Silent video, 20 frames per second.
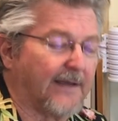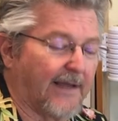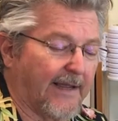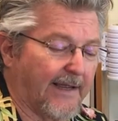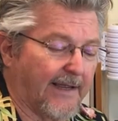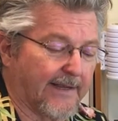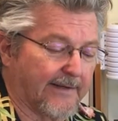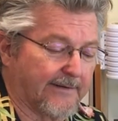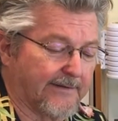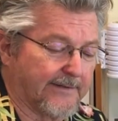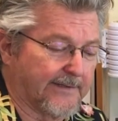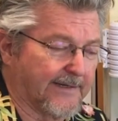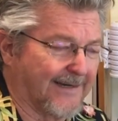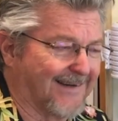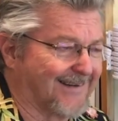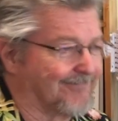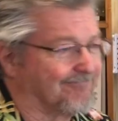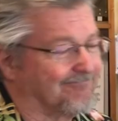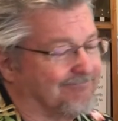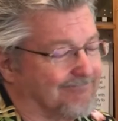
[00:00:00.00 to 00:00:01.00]
and
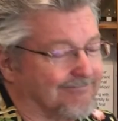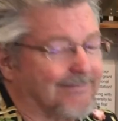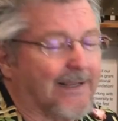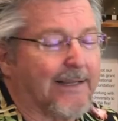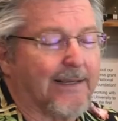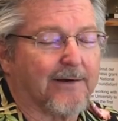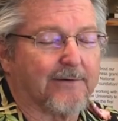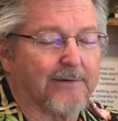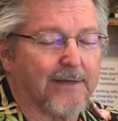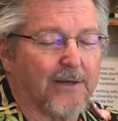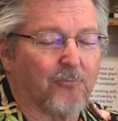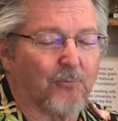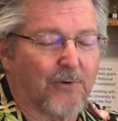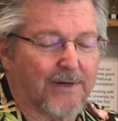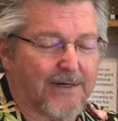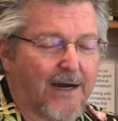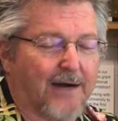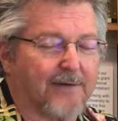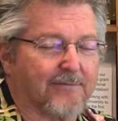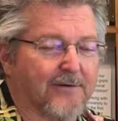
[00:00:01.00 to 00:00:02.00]
it
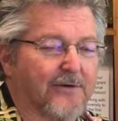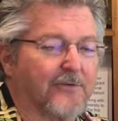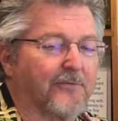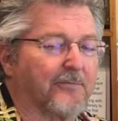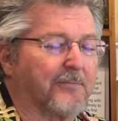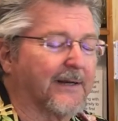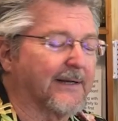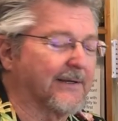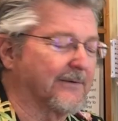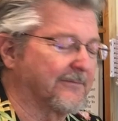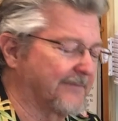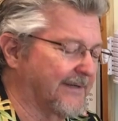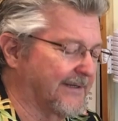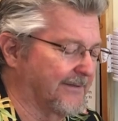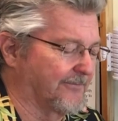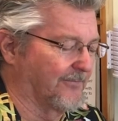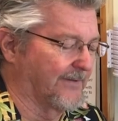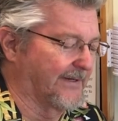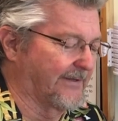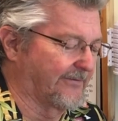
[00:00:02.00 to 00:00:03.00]
recovers, but
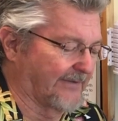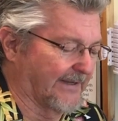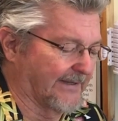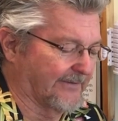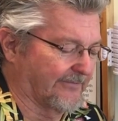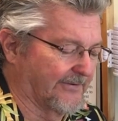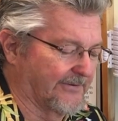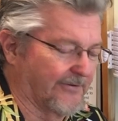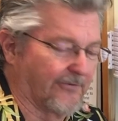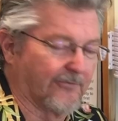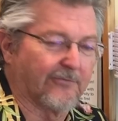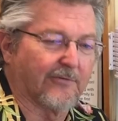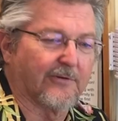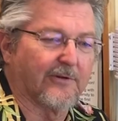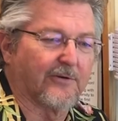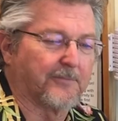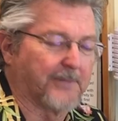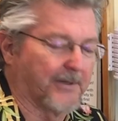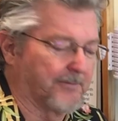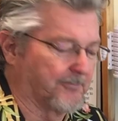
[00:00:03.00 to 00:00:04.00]
it resets and uses a
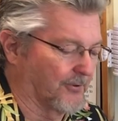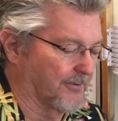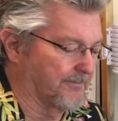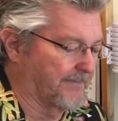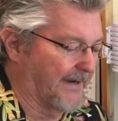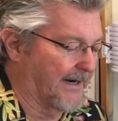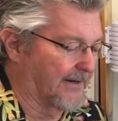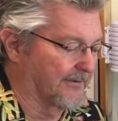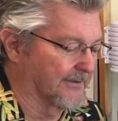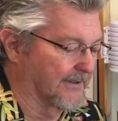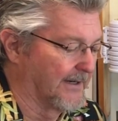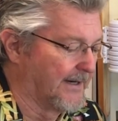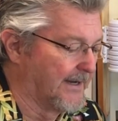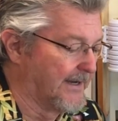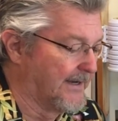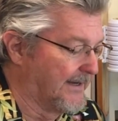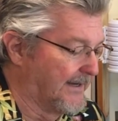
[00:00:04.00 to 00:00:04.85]
little bit more power.